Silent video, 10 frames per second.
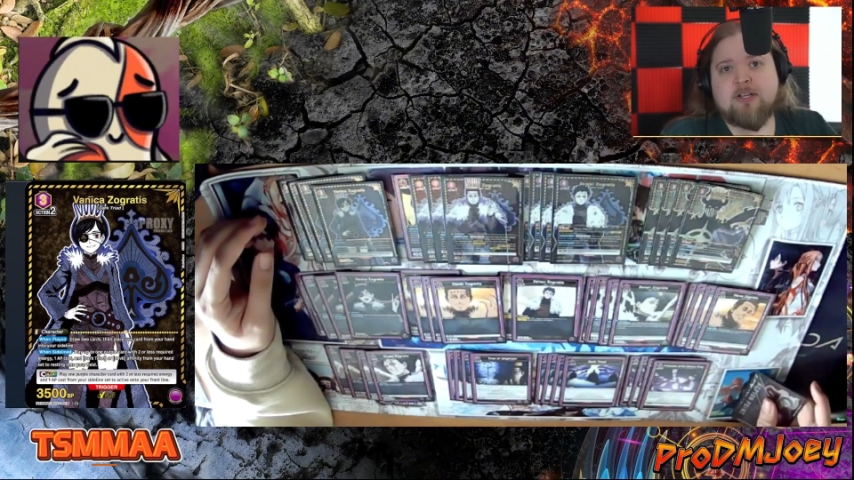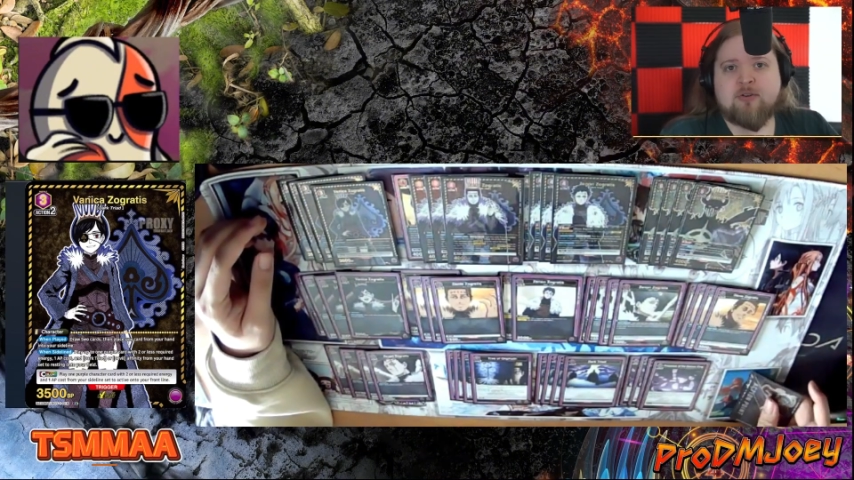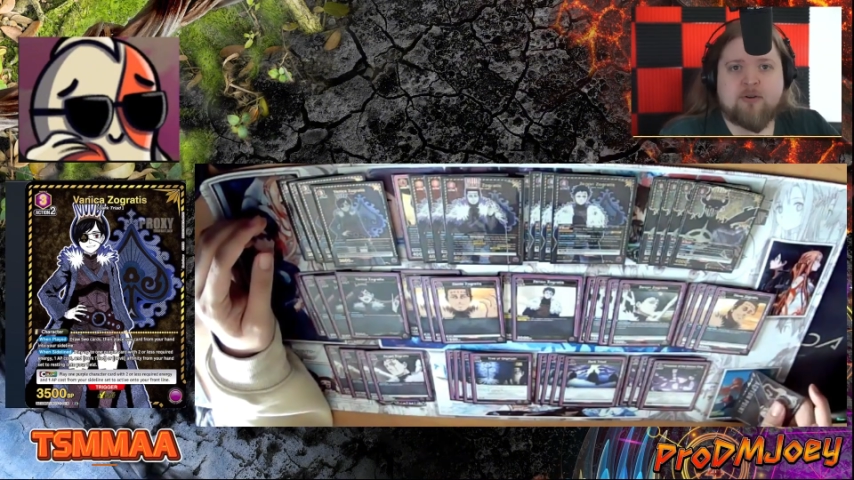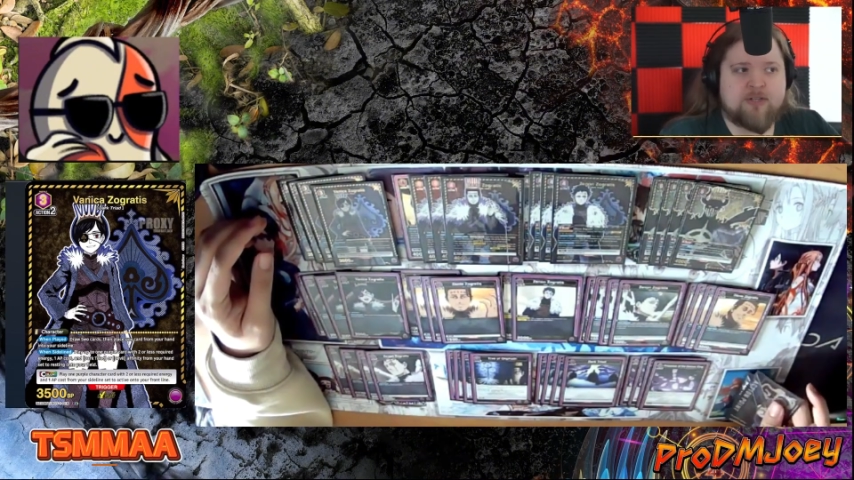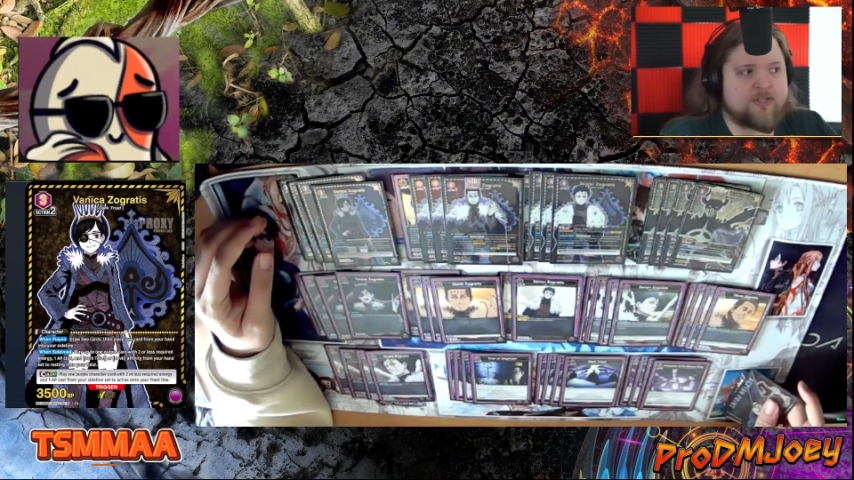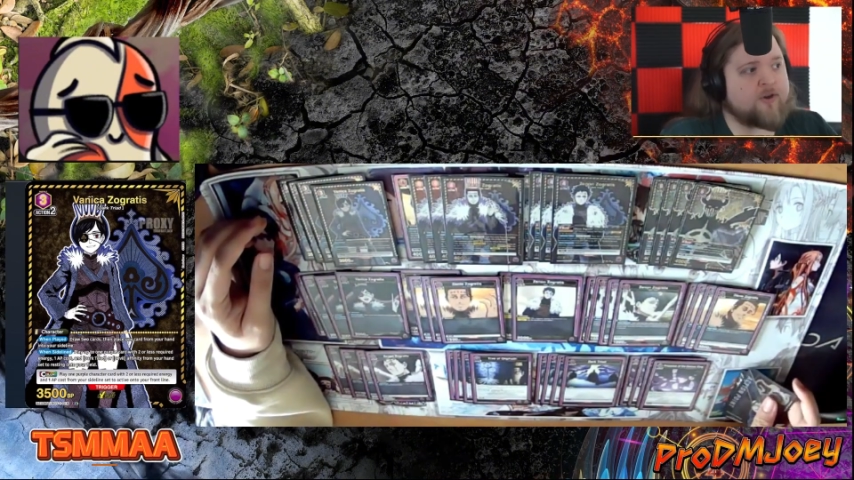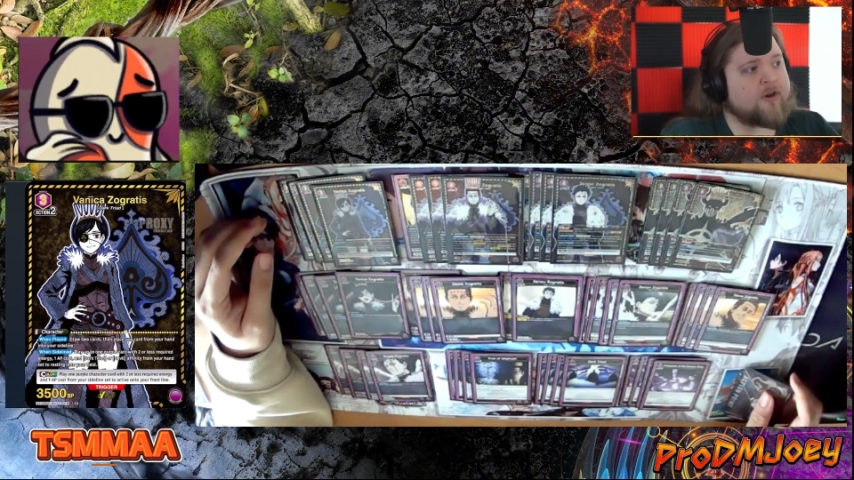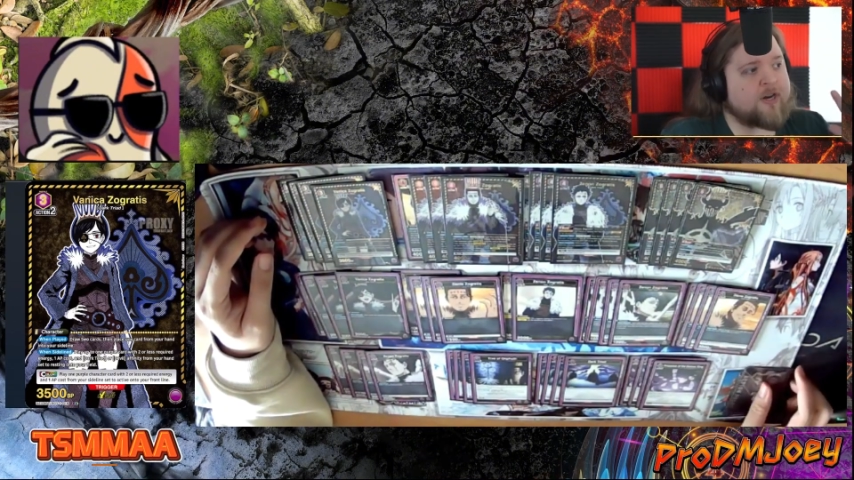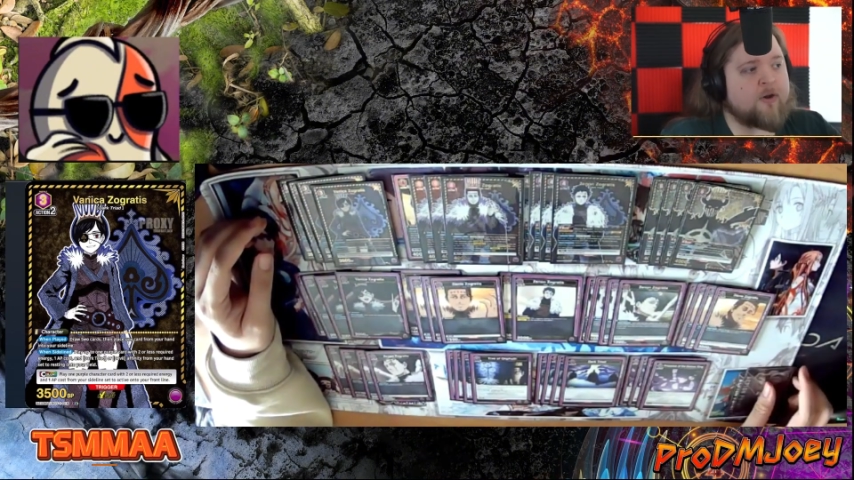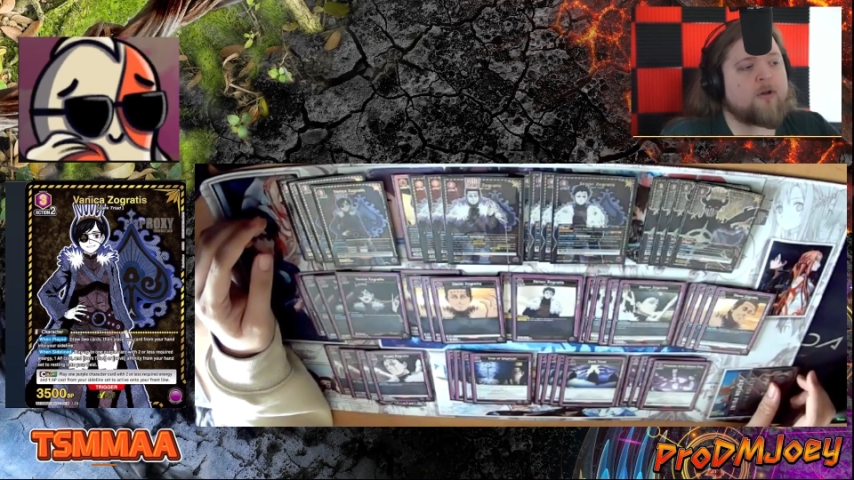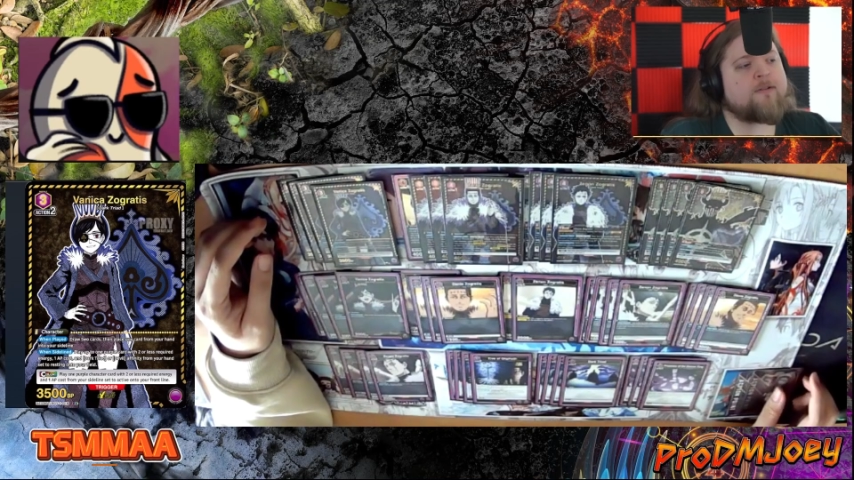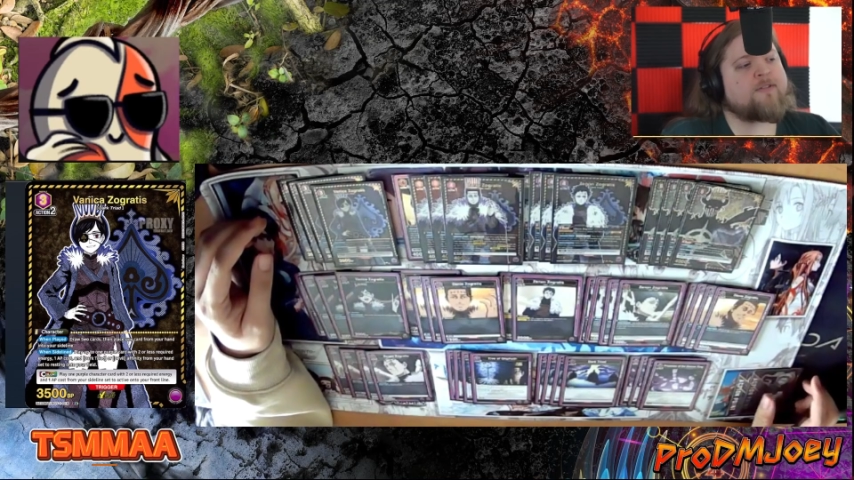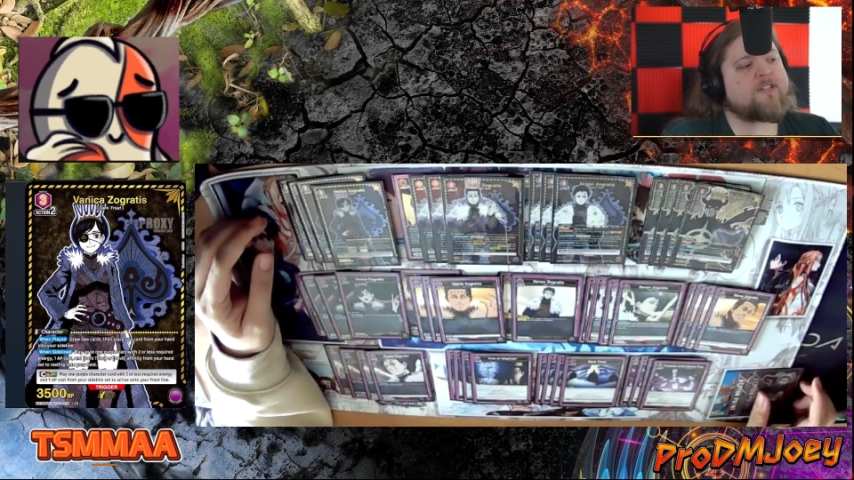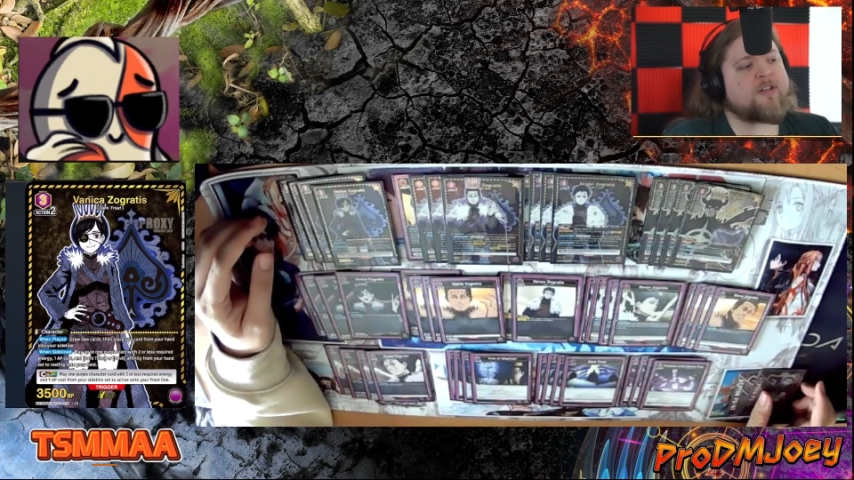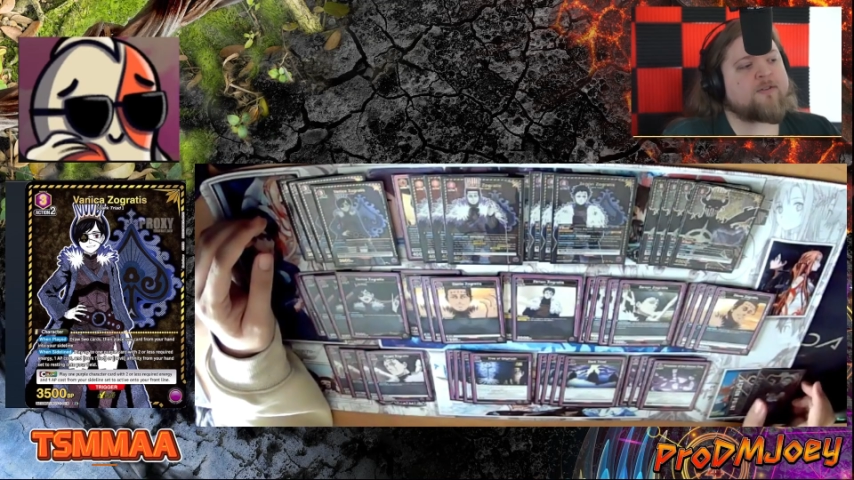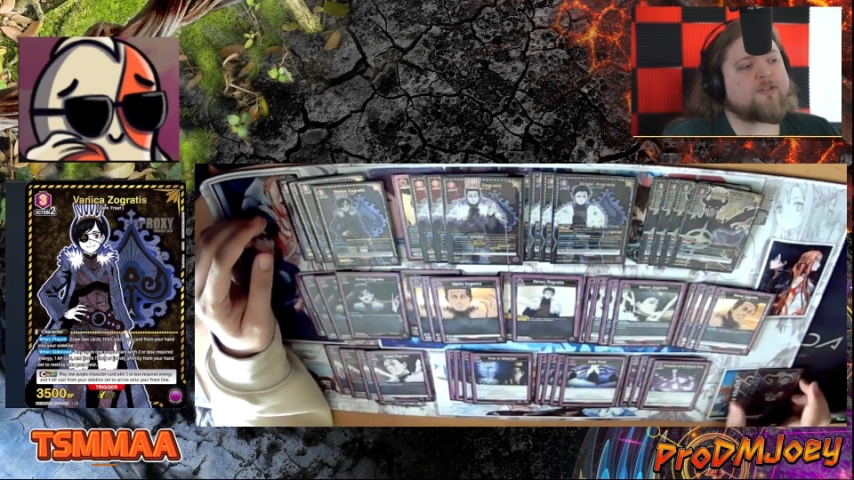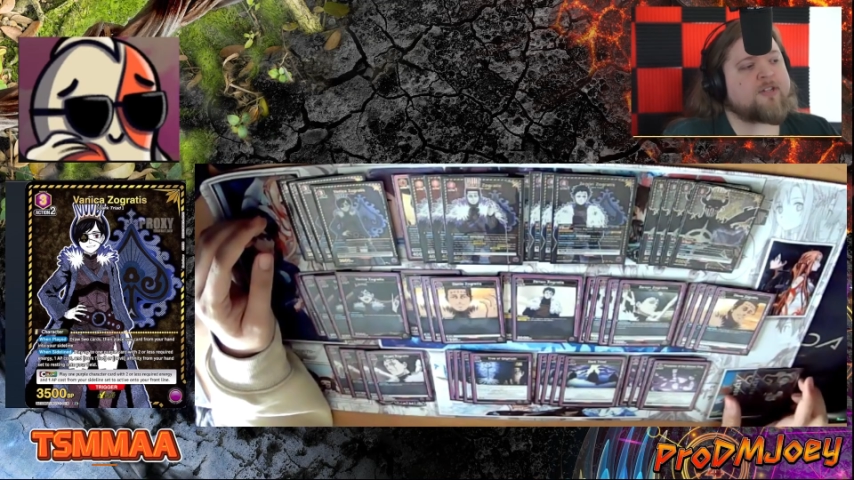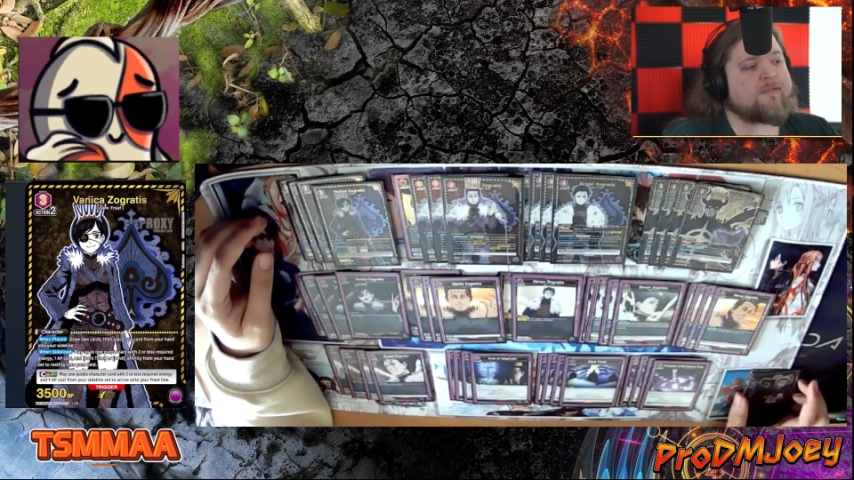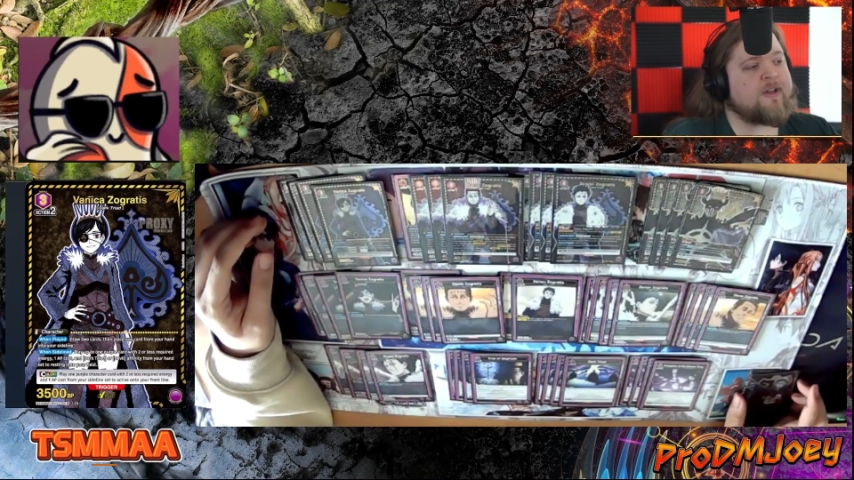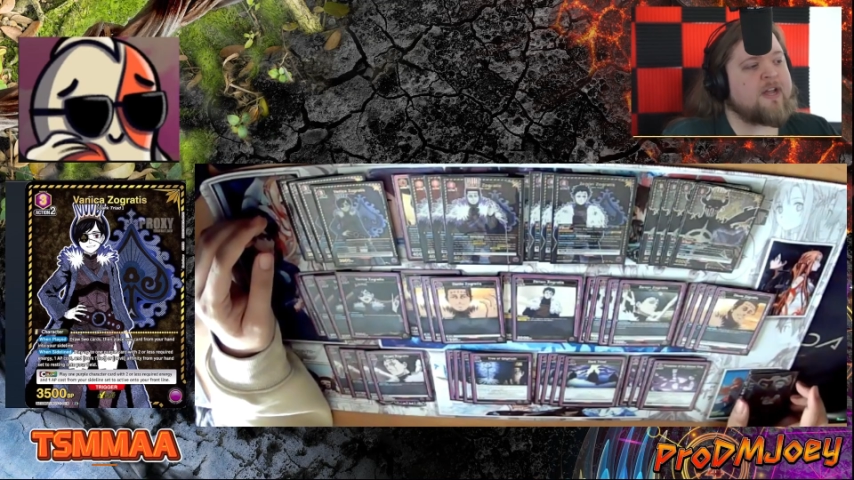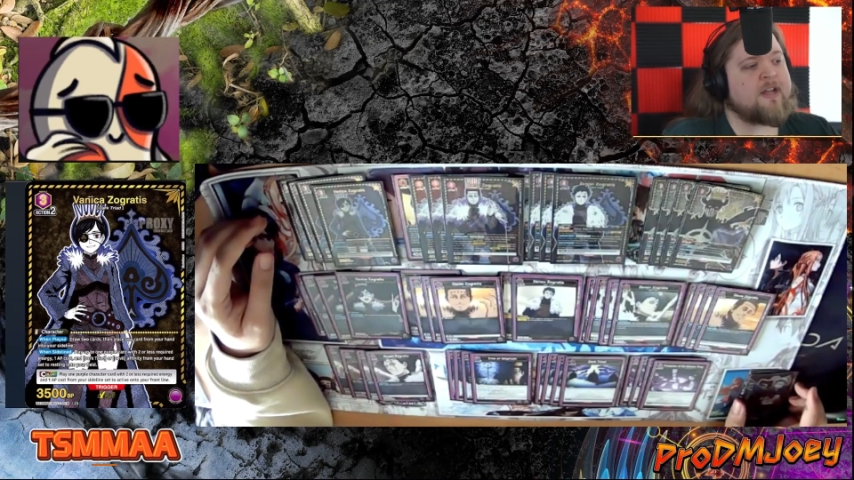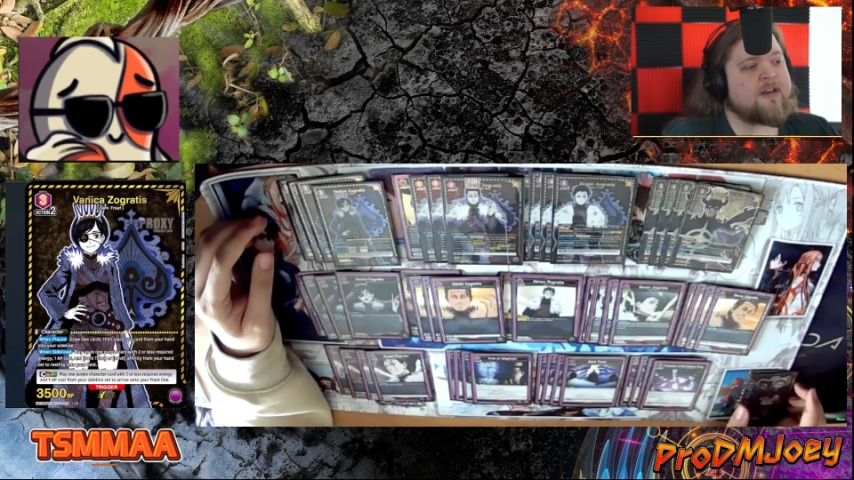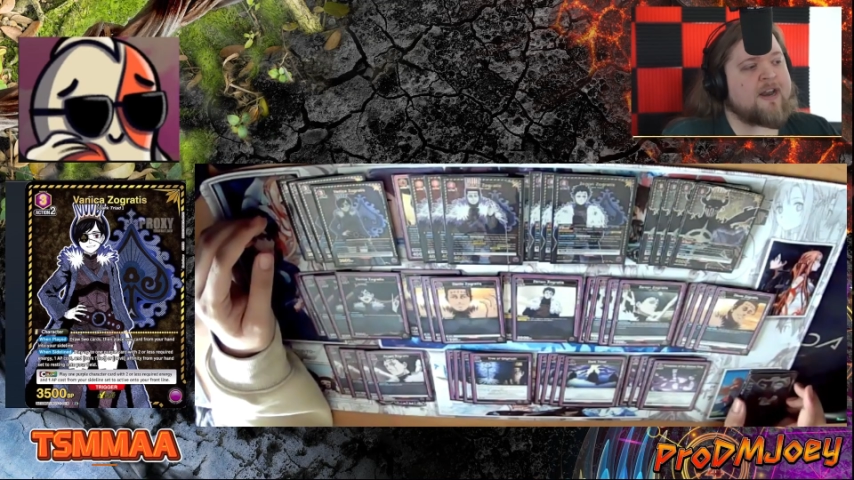draw a discard, and all of this other stuff.